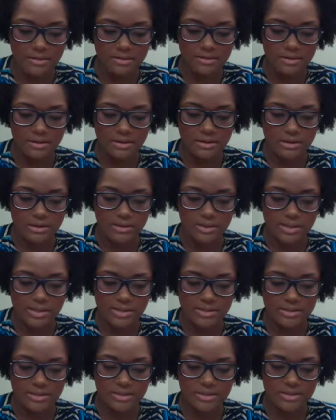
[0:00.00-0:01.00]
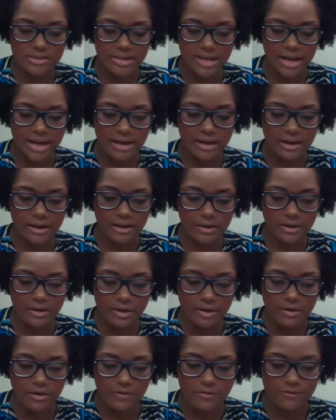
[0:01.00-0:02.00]
is sustaining
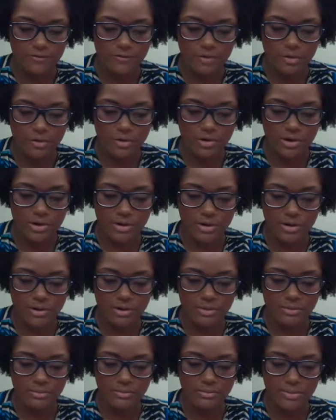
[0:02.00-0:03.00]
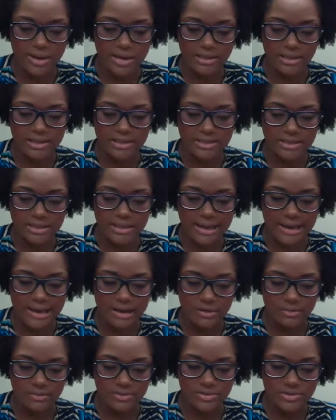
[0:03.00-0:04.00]
for balancing
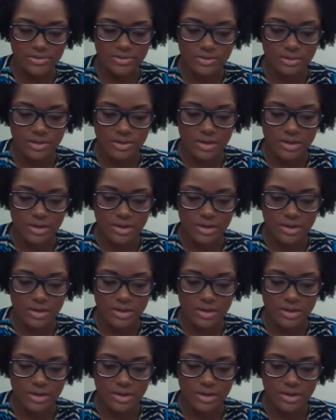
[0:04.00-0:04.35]
out